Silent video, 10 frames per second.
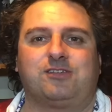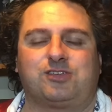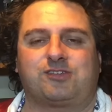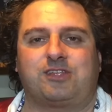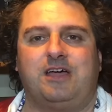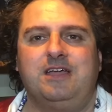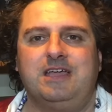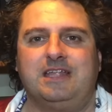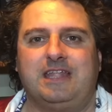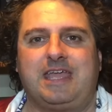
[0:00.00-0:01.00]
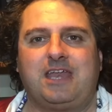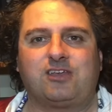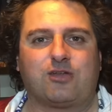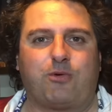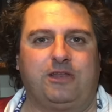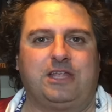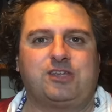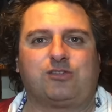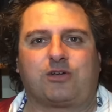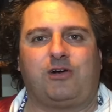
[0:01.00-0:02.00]
just, they're getting to the point they
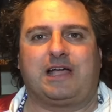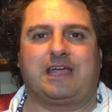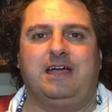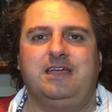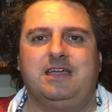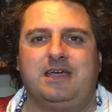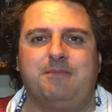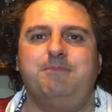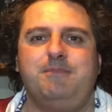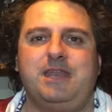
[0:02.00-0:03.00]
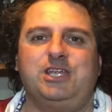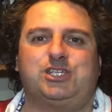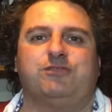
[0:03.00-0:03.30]
just look like miniature